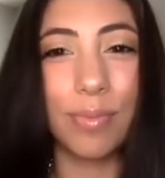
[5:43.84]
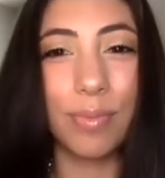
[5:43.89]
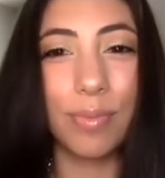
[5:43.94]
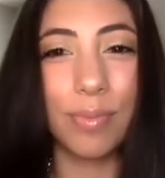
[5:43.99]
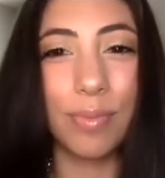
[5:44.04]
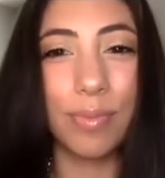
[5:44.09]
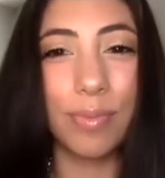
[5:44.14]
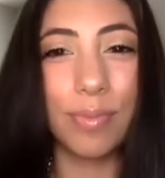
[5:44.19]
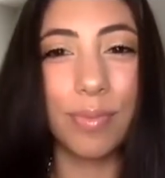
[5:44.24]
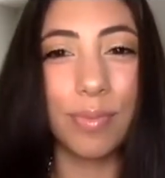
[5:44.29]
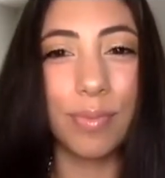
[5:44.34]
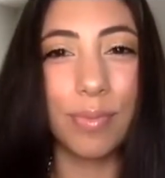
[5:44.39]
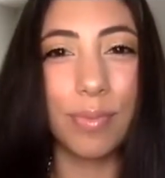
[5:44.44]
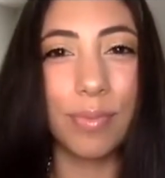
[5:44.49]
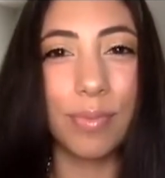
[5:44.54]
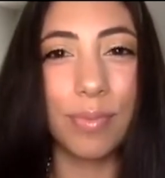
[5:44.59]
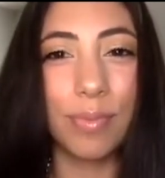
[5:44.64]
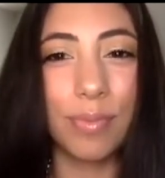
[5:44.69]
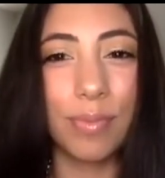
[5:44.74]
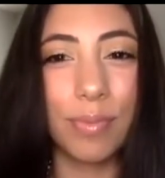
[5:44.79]

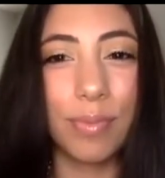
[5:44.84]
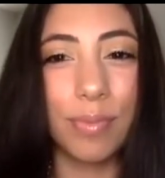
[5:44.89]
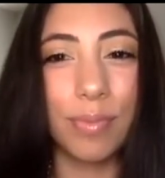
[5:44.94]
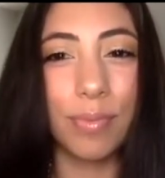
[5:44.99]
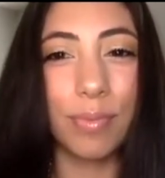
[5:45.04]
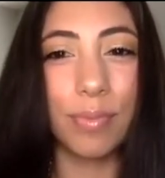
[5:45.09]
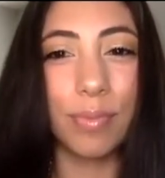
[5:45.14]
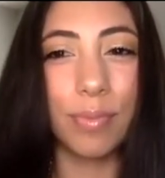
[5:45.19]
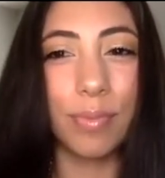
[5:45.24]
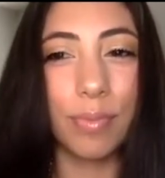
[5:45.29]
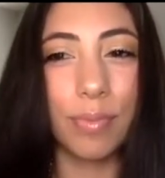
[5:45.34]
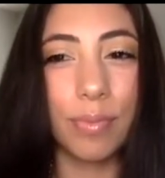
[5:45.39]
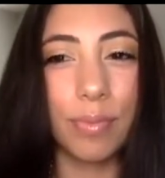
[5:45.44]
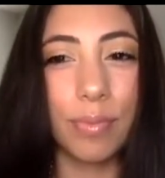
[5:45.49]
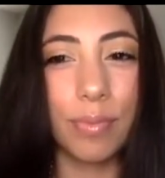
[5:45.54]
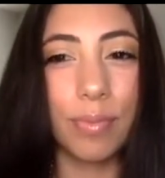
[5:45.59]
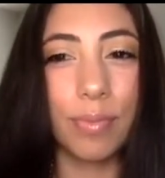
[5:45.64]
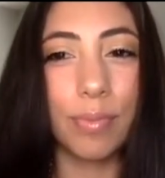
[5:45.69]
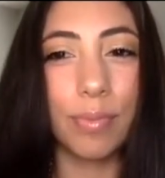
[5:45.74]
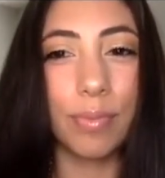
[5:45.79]

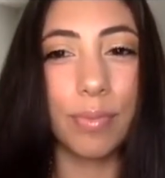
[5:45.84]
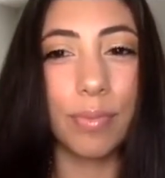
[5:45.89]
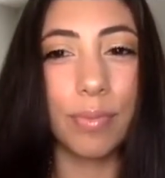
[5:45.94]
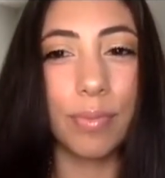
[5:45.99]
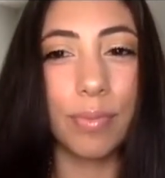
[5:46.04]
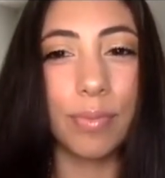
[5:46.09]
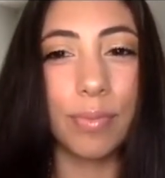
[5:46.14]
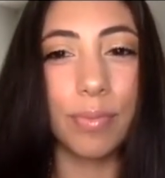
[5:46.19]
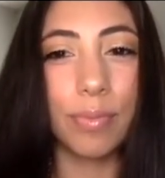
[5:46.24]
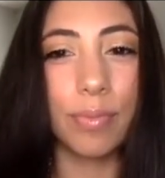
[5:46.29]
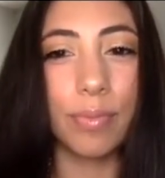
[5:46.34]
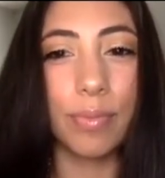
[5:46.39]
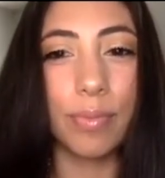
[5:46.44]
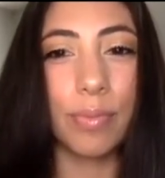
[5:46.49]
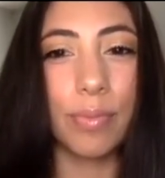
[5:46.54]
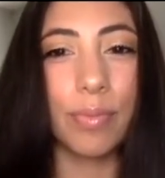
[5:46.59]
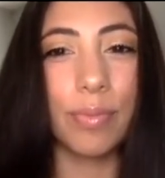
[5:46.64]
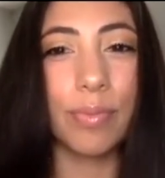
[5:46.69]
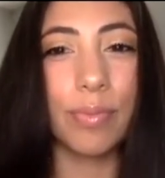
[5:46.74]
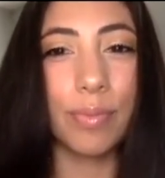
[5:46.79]

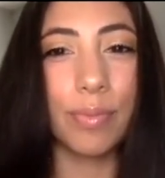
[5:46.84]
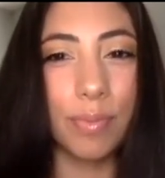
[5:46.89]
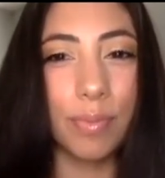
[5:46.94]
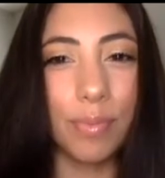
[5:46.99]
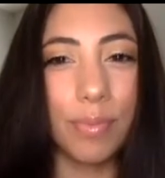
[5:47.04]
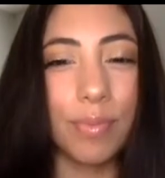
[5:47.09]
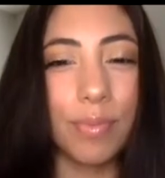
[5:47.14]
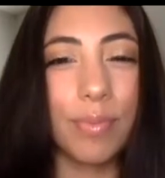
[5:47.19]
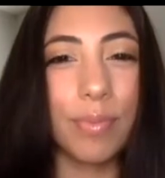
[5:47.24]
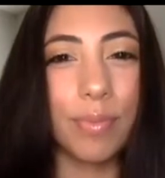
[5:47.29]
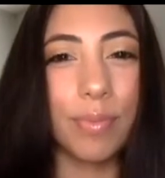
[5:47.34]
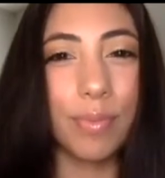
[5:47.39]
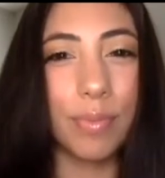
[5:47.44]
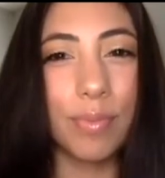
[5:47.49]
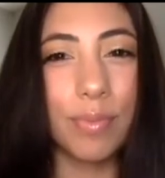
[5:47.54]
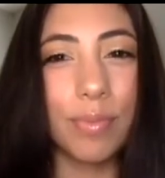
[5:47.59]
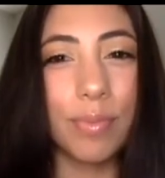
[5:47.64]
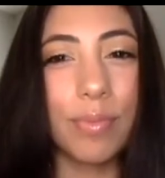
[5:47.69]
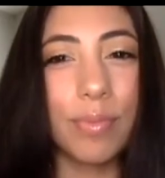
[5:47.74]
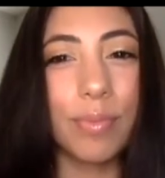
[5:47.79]

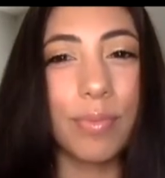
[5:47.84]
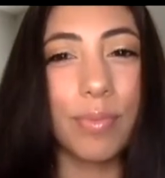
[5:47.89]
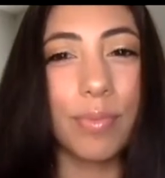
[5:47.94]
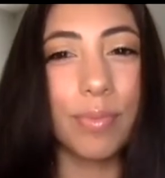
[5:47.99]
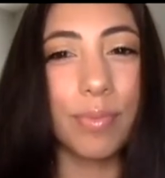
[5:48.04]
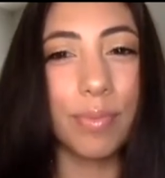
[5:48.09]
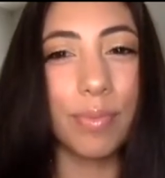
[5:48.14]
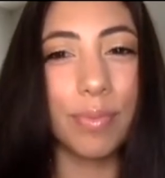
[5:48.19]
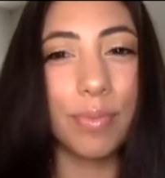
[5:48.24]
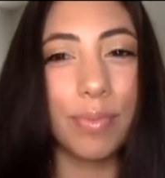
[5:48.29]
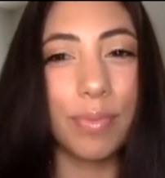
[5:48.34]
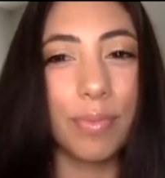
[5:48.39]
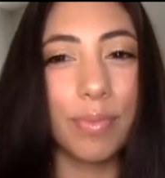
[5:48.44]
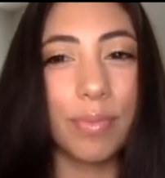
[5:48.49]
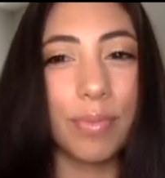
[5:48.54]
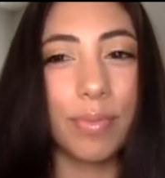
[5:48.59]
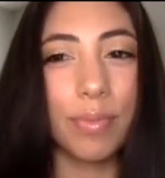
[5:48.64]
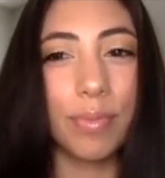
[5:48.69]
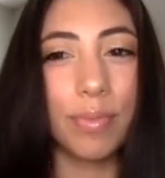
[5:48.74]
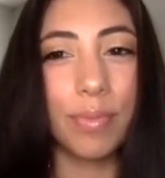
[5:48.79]

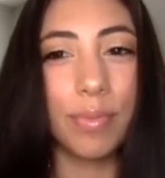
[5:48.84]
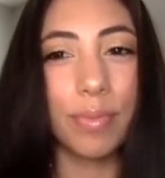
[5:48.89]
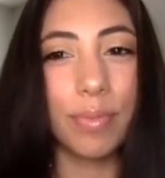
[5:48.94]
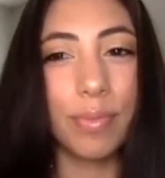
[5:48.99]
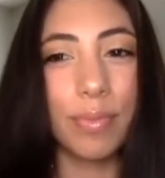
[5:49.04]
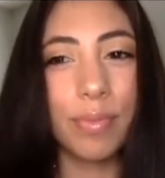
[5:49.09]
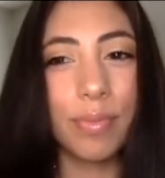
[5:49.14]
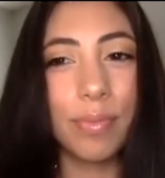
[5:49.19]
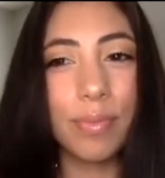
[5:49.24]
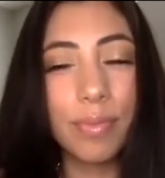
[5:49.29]
(not speaking)